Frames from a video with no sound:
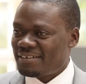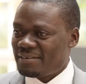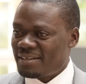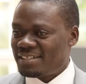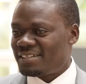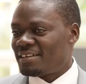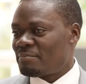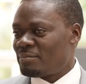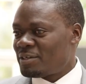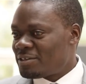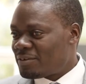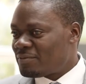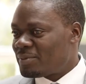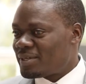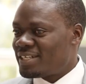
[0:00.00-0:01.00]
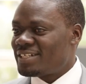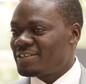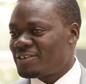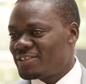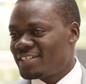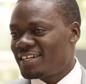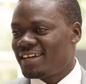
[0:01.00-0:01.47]
There's a bit of
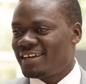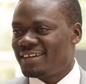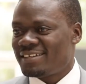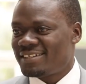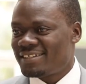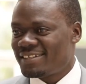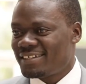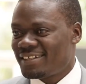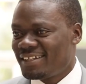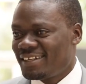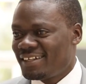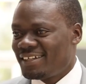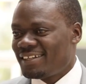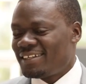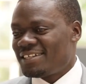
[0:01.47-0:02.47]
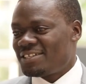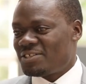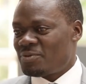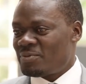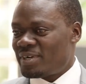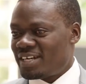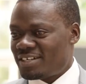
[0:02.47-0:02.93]
political science. There's
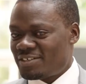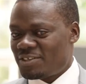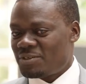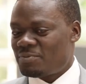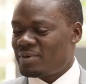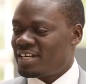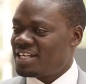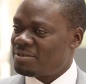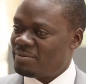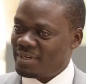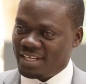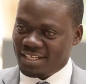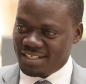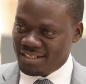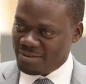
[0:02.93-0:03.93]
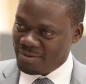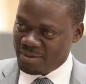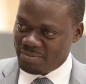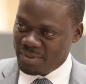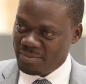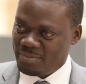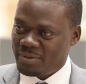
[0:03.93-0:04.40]
human resource management. I deal
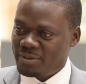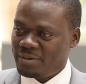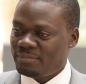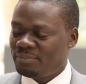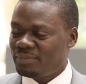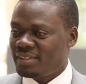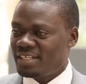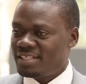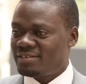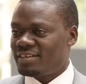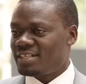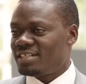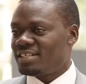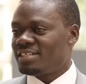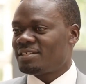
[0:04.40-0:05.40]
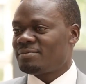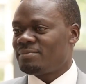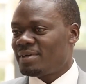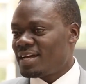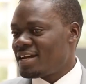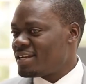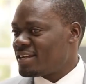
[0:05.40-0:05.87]
with people. There's strategic
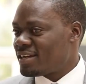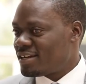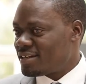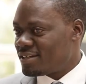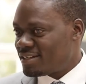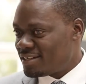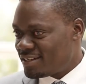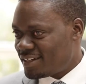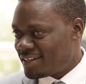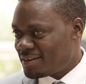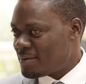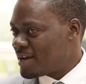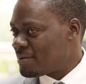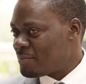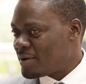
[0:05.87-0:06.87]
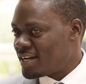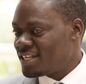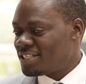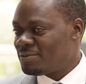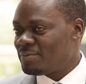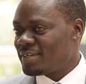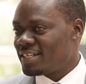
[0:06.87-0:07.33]
planning and
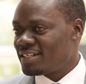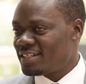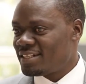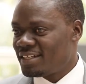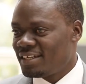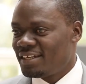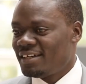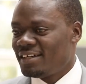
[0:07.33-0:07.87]
management.